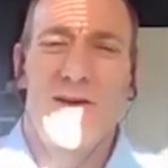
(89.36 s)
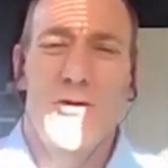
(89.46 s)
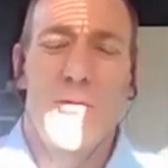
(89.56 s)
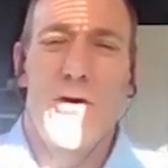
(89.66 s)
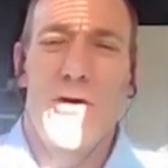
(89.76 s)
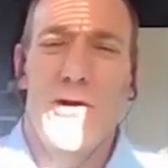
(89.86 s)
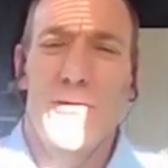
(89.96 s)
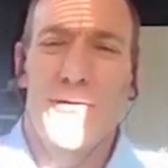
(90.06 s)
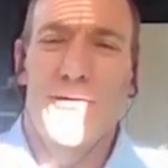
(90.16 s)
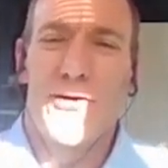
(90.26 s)
do a
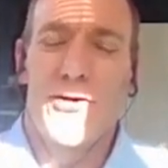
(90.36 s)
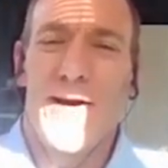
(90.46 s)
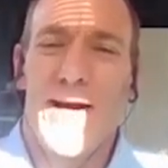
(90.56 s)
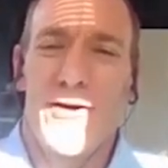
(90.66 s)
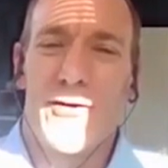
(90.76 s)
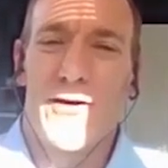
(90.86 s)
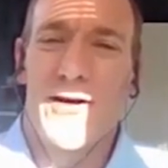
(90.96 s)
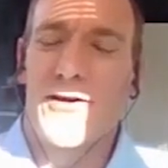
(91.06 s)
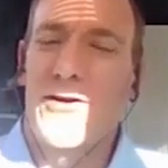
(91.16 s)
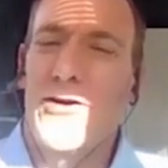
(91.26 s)
poll or a survey
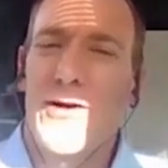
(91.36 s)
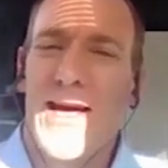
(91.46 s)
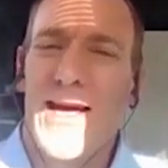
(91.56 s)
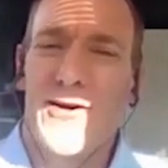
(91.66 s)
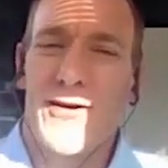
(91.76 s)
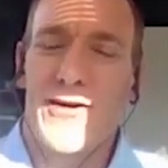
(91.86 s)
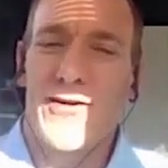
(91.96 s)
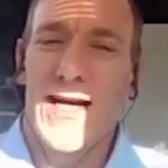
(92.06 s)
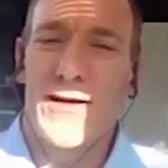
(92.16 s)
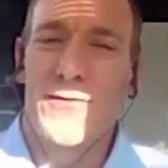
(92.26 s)
or a Q&A or
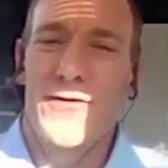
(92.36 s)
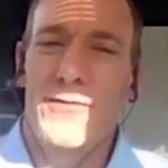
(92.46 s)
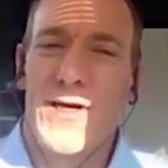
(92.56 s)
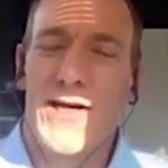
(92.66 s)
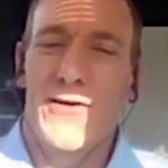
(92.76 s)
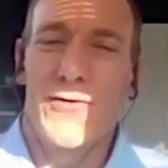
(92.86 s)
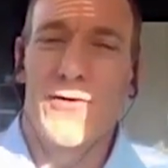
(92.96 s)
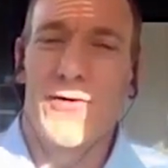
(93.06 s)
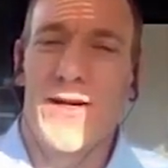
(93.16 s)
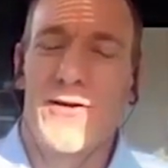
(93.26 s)
interact with the speaker
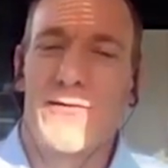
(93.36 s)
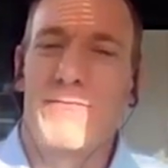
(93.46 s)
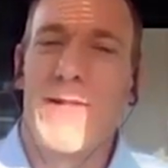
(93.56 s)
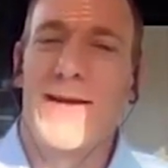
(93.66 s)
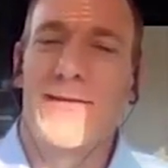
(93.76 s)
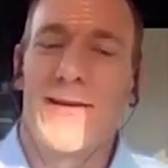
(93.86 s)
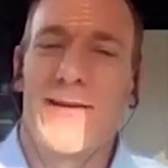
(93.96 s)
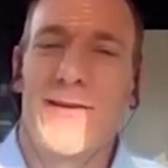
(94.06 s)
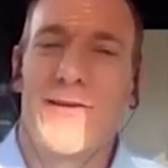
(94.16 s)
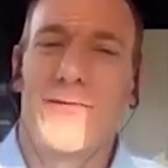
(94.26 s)
or
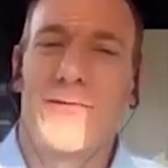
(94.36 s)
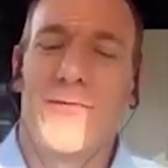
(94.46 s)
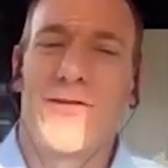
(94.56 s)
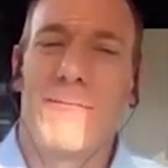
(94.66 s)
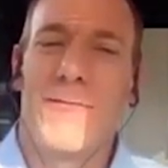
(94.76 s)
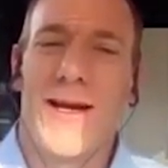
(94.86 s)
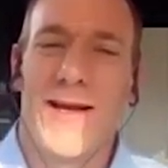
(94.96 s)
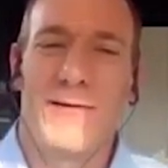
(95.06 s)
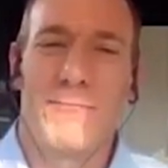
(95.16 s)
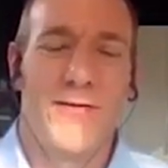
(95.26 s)
basically just
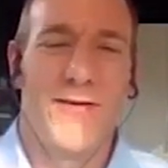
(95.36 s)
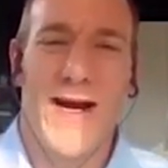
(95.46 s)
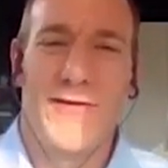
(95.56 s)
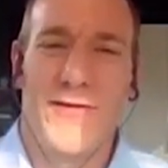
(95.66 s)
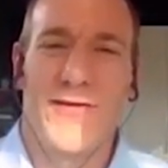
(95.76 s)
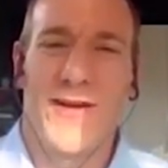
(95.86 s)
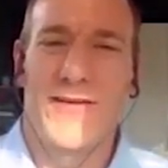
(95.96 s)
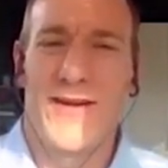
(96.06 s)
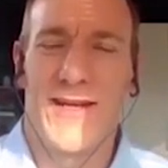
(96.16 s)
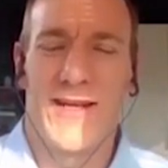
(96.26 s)
something else besides just
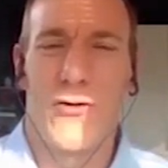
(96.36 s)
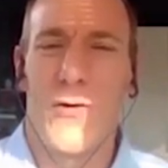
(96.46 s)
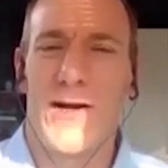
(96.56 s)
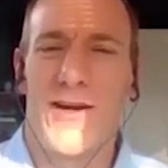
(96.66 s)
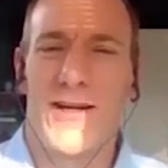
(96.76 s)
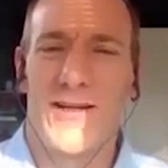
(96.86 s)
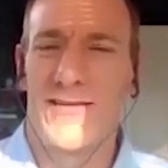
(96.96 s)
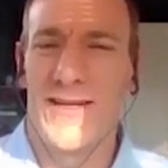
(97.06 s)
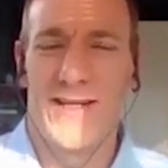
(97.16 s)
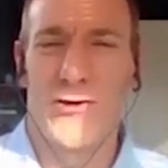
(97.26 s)
like sitting there
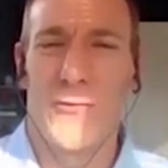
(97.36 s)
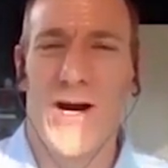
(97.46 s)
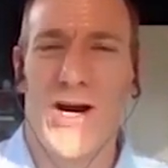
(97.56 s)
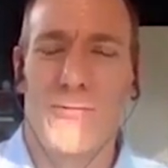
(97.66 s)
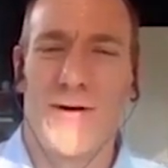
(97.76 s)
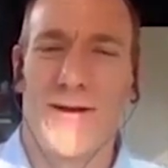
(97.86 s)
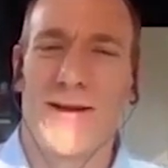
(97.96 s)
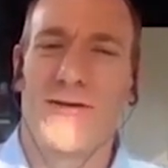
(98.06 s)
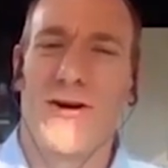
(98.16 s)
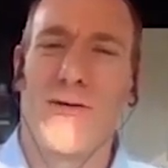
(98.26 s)
listening to a PowerPoint,
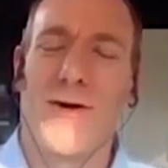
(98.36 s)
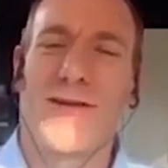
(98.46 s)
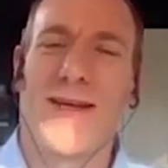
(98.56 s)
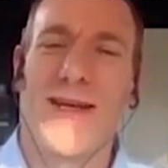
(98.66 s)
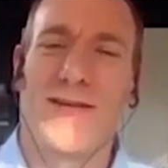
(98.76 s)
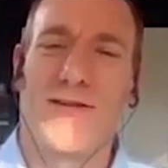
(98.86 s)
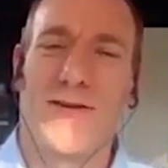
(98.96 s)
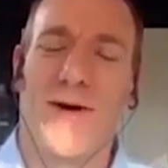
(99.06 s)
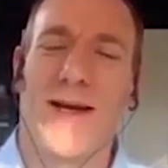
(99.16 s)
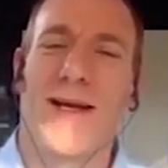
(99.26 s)
that's always key
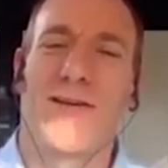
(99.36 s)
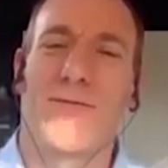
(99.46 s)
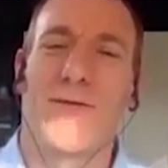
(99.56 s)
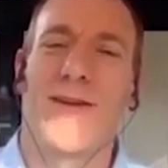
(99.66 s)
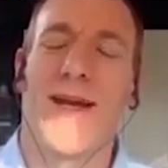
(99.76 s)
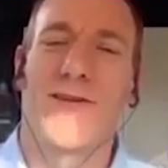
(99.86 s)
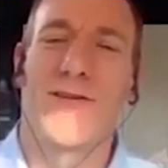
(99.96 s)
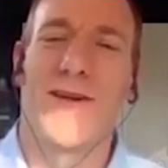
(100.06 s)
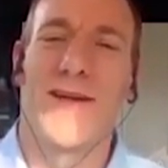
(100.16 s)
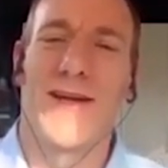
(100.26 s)
to, I guess,
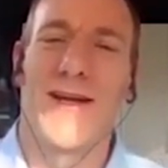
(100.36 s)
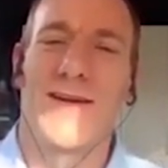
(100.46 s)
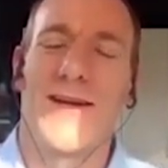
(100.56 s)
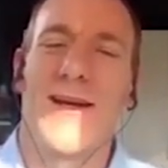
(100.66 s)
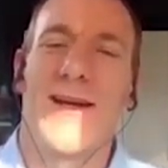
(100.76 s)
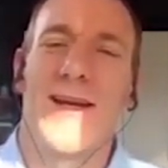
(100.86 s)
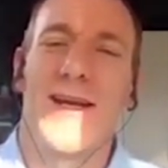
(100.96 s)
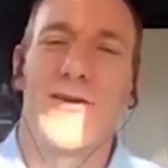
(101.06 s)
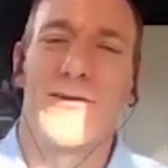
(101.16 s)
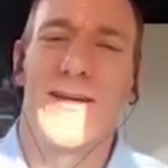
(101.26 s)
retention and
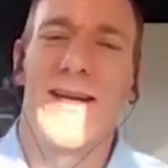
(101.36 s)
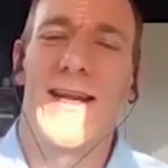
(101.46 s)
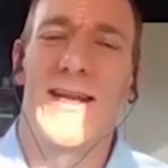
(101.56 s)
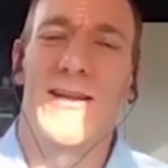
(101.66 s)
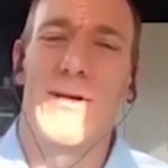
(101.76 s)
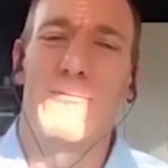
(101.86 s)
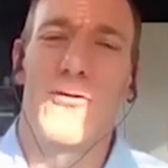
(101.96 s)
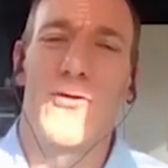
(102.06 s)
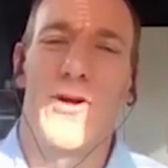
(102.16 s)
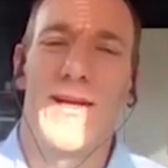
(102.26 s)
getting
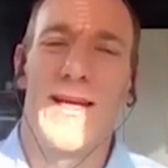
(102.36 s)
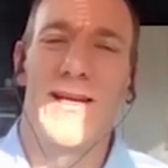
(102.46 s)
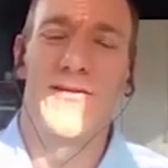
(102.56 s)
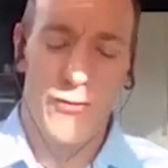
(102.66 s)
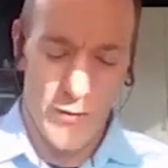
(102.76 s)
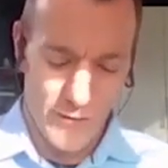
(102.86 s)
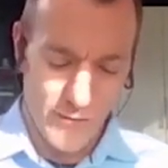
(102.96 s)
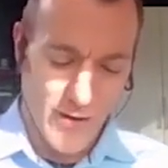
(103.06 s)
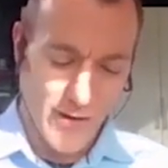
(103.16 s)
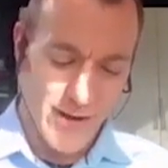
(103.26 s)
people really into what
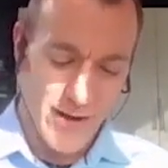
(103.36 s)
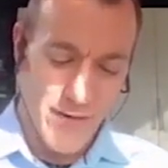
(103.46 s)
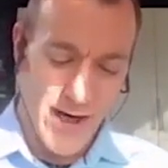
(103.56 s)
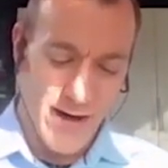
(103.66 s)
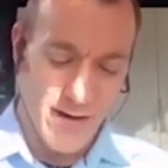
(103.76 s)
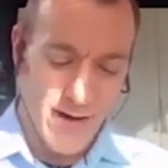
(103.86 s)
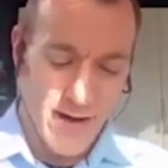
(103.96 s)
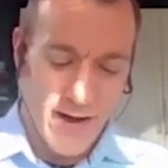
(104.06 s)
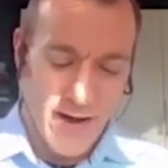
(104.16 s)
you're talking about.